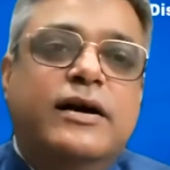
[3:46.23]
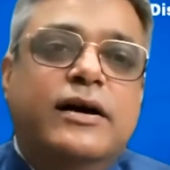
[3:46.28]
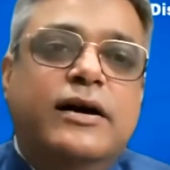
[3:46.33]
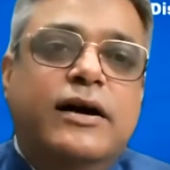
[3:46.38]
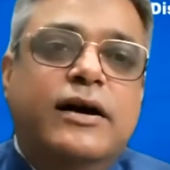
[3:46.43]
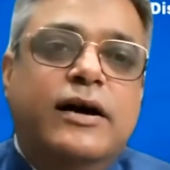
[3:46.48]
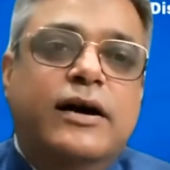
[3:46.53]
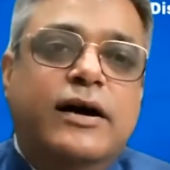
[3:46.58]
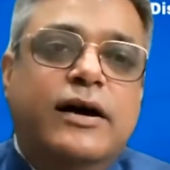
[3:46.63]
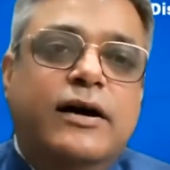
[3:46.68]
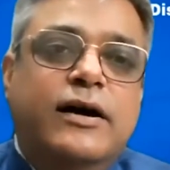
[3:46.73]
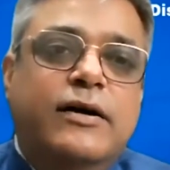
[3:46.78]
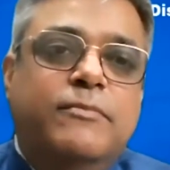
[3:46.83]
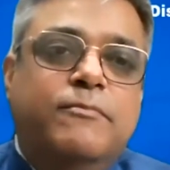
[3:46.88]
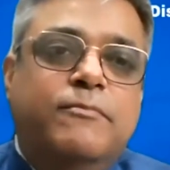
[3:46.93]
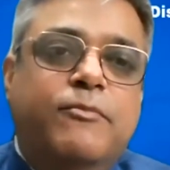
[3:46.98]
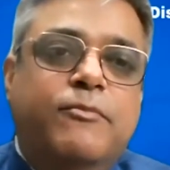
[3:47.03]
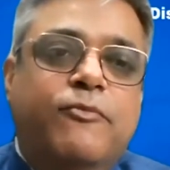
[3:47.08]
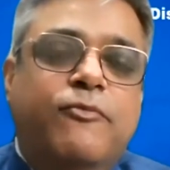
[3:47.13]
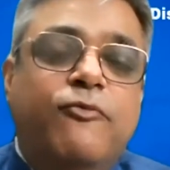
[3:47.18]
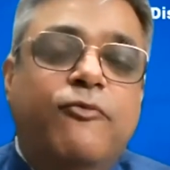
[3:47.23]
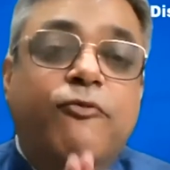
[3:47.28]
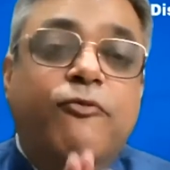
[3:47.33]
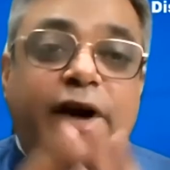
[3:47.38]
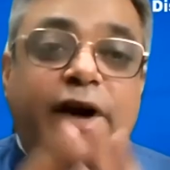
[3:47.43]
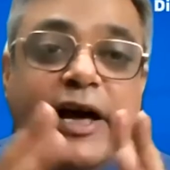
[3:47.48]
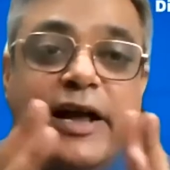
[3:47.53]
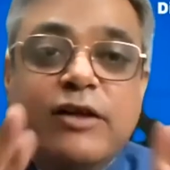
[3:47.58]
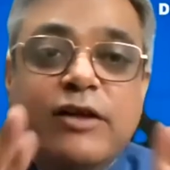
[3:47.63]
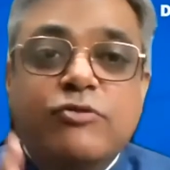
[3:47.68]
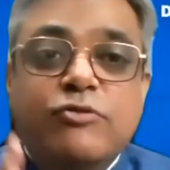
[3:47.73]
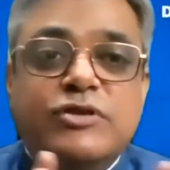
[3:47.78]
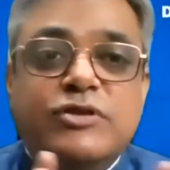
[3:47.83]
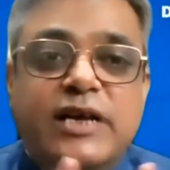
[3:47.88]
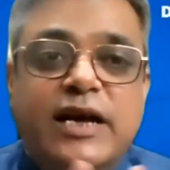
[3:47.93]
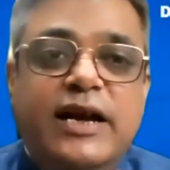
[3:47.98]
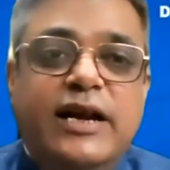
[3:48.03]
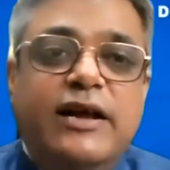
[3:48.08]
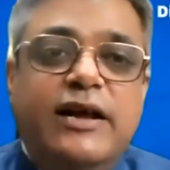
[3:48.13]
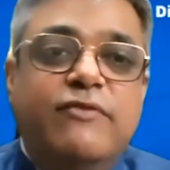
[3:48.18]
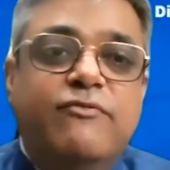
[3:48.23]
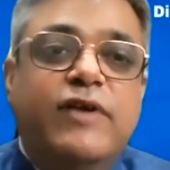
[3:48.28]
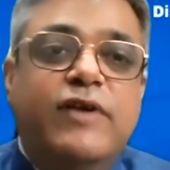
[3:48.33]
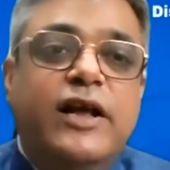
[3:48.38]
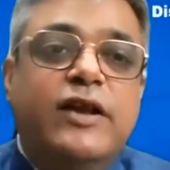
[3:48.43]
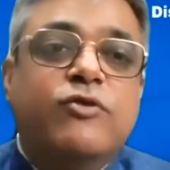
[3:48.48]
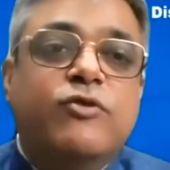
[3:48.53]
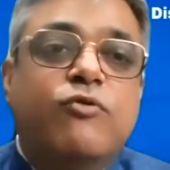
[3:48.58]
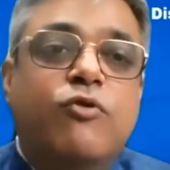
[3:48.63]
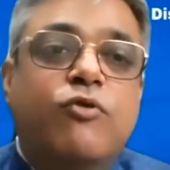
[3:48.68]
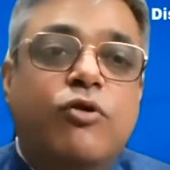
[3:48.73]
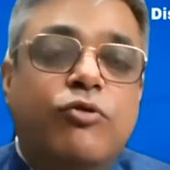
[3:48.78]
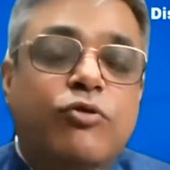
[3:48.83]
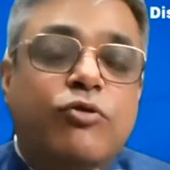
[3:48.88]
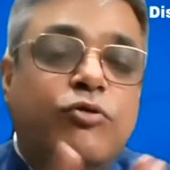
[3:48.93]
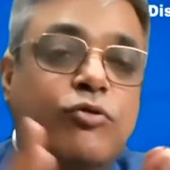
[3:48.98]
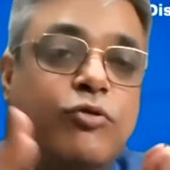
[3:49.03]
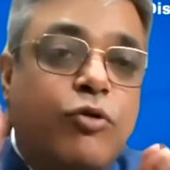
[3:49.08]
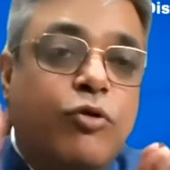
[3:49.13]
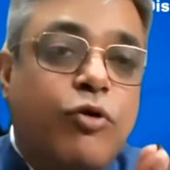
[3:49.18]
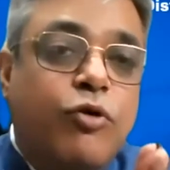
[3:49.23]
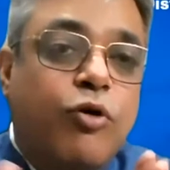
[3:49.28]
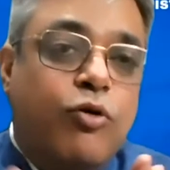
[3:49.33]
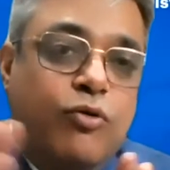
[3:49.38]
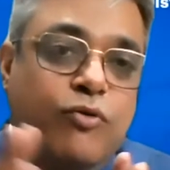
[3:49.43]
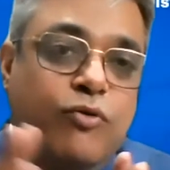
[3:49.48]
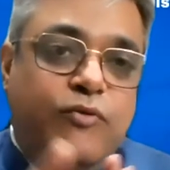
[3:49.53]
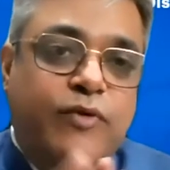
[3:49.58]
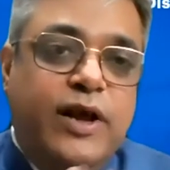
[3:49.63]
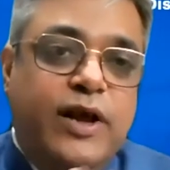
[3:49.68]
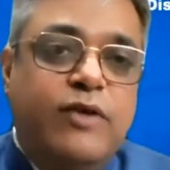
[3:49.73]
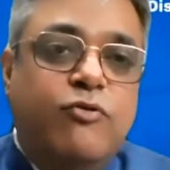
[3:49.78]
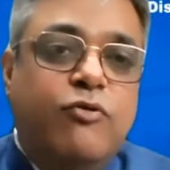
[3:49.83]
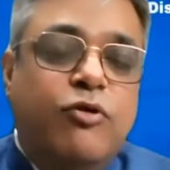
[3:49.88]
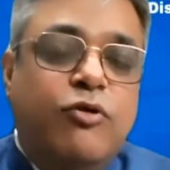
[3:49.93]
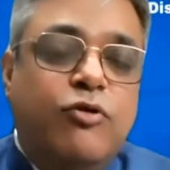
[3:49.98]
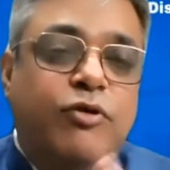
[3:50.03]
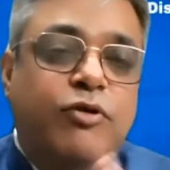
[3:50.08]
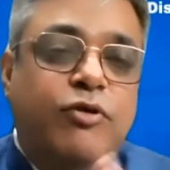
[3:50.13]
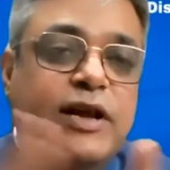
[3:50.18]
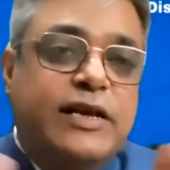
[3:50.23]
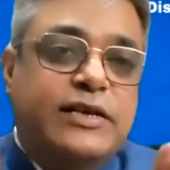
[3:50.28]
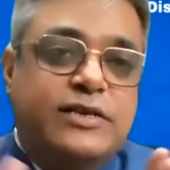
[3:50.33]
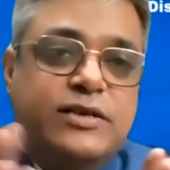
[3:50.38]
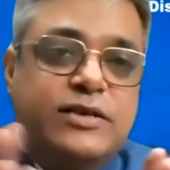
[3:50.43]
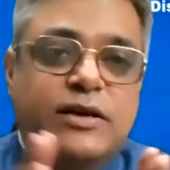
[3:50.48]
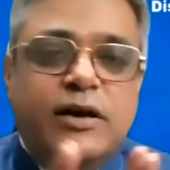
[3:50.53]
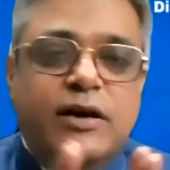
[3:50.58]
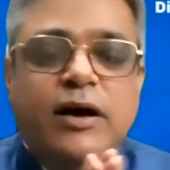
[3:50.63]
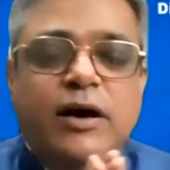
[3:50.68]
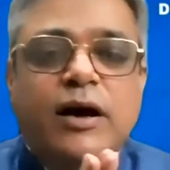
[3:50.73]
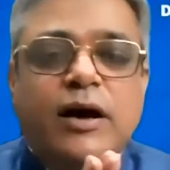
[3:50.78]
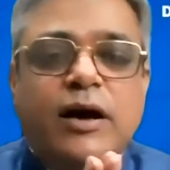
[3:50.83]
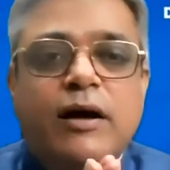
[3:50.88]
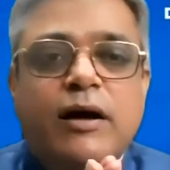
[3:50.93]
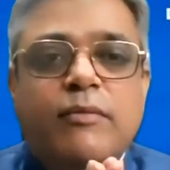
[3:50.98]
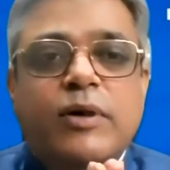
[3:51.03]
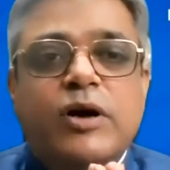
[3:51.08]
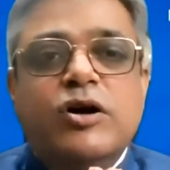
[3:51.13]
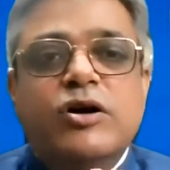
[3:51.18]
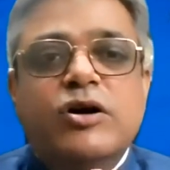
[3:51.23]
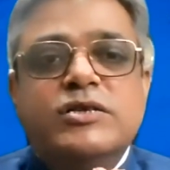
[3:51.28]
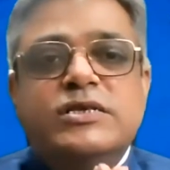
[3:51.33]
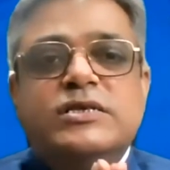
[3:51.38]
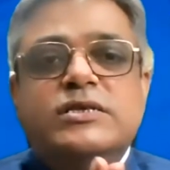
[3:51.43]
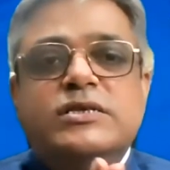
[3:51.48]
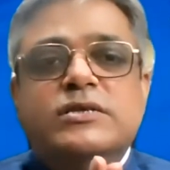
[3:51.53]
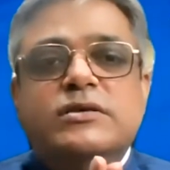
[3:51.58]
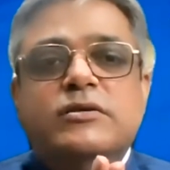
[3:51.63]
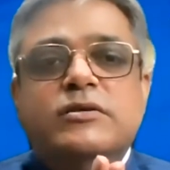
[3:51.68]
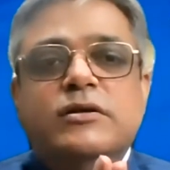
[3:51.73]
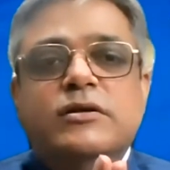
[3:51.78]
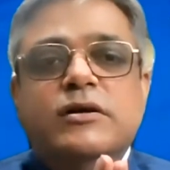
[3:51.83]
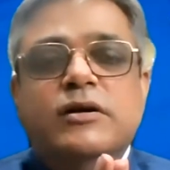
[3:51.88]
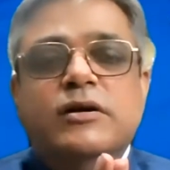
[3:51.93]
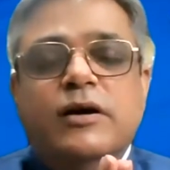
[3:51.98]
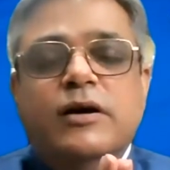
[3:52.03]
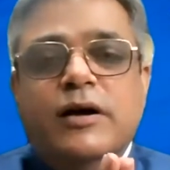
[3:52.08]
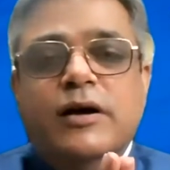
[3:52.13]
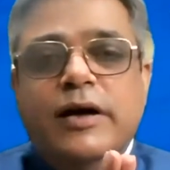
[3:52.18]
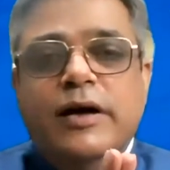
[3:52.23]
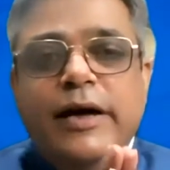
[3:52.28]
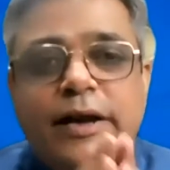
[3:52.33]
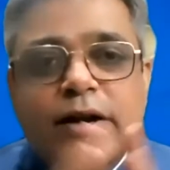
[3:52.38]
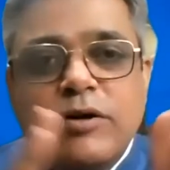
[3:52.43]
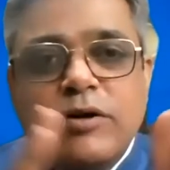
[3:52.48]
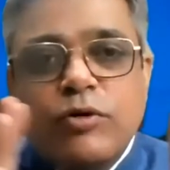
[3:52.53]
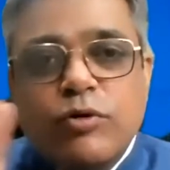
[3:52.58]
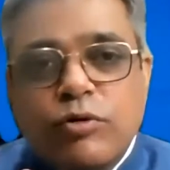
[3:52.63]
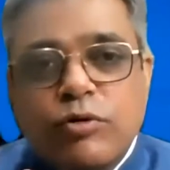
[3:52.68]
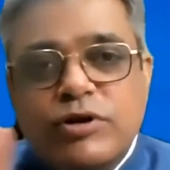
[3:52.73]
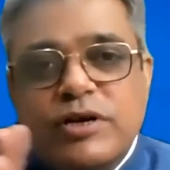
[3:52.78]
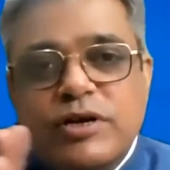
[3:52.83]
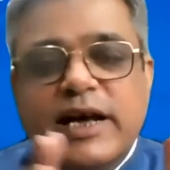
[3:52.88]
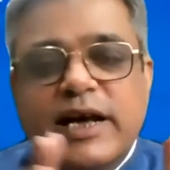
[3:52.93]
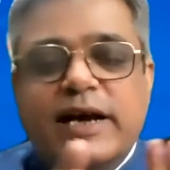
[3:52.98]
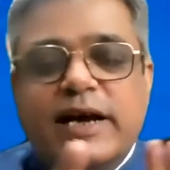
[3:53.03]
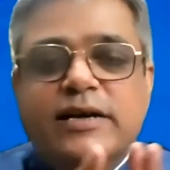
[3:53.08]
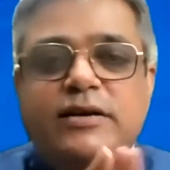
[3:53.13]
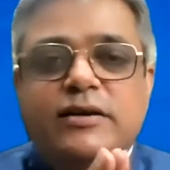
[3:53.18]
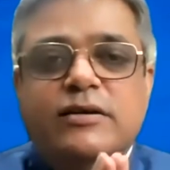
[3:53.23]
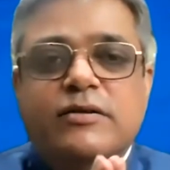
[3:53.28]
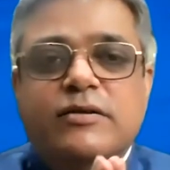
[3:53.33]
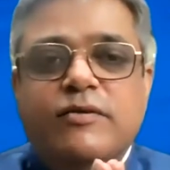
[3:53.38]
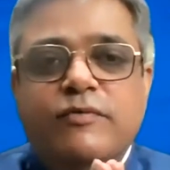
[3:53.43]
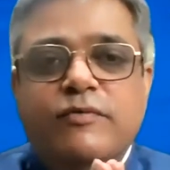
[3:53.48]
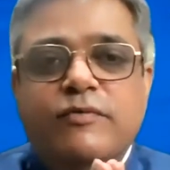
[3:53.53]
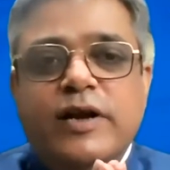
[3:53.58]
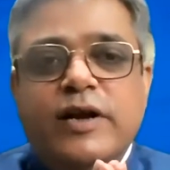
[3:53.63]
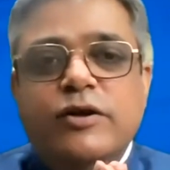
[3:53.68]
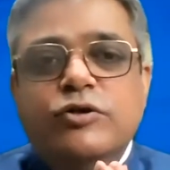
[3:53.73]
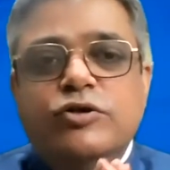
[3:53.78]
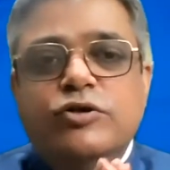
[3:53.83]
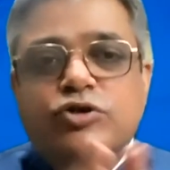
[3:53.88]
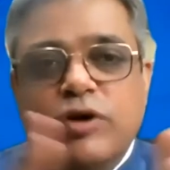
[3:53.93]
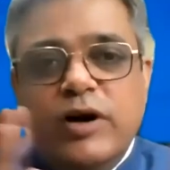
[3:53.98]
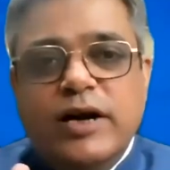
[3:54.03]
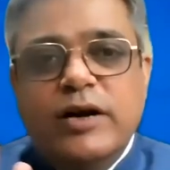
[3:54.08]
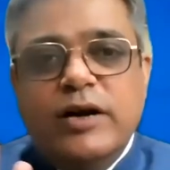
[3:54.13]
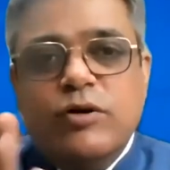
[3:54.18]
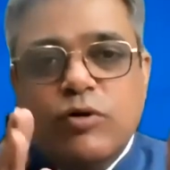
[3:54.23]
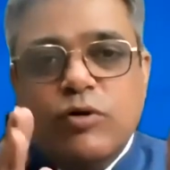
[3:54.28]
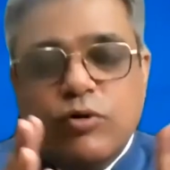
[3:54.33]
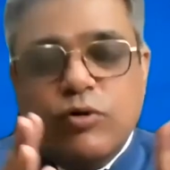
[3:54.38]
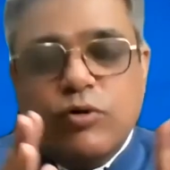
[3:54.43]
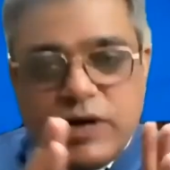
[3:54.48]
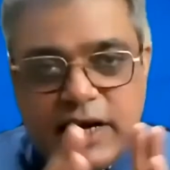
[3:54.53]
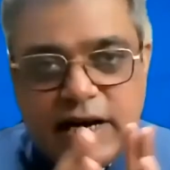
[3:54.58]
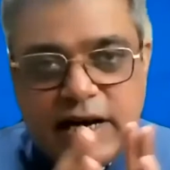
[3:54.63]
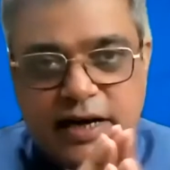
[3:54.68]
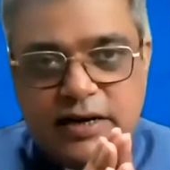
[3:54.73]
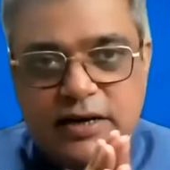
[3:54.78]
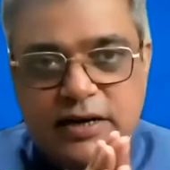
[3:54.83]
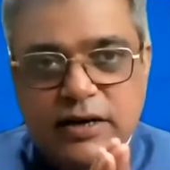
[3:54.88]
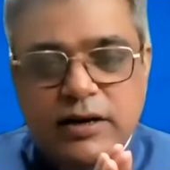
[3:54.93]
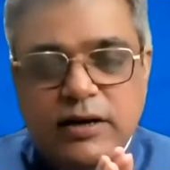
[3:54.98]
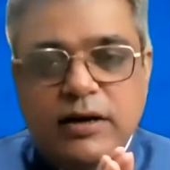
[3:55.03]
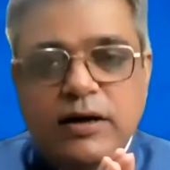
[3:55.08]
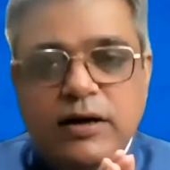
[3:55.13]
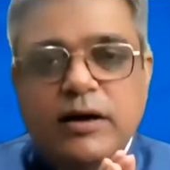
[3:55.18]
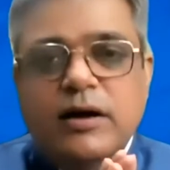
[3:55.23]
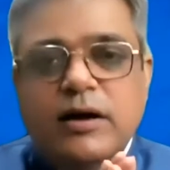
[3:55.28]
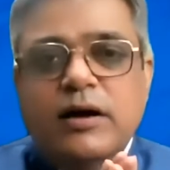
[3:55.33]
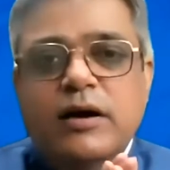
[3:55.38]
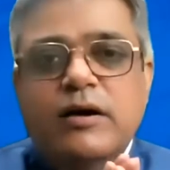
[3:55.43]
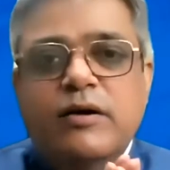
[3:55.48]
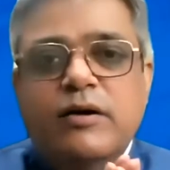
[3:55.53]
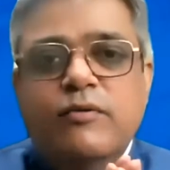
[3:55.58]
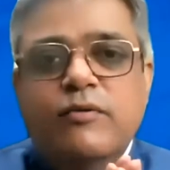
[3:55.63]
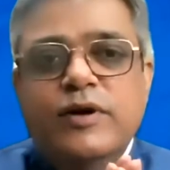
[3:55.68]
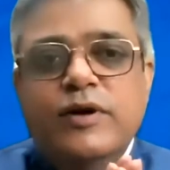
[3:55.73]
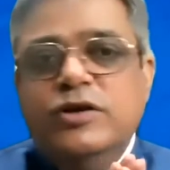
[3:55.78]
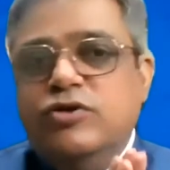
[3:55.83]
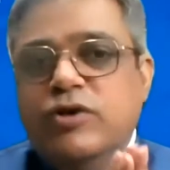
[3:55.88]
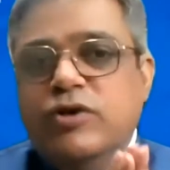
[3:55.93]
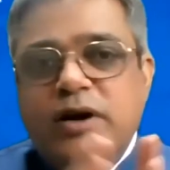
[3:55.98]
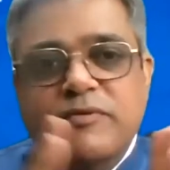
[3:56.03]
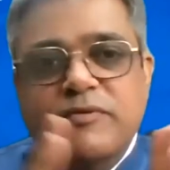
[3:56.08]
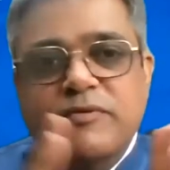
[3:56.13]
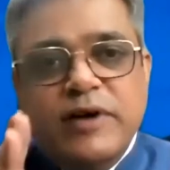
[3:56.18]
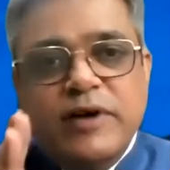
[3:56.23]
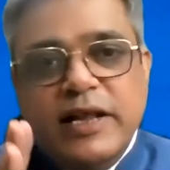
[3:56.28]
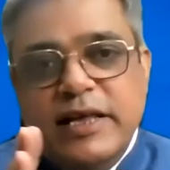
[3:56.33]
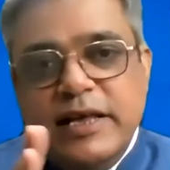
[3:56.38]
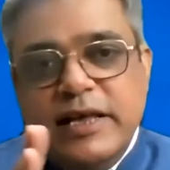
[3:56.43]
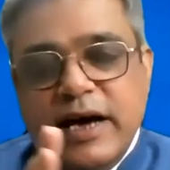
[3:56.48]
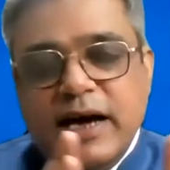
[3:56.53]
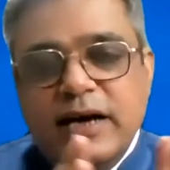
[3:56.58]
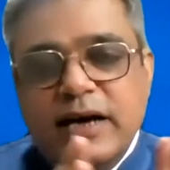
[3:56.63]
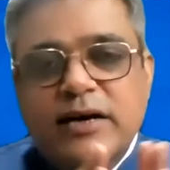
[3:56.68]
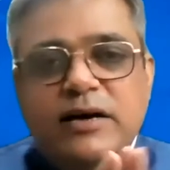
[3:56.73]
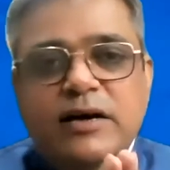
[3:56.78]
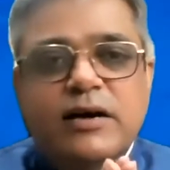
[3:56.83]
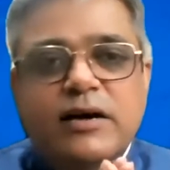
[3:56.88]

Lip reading: uh, where you stand and where you want to go, where you want to reach, because in Rotaract, when you join Rotaract, we join very young.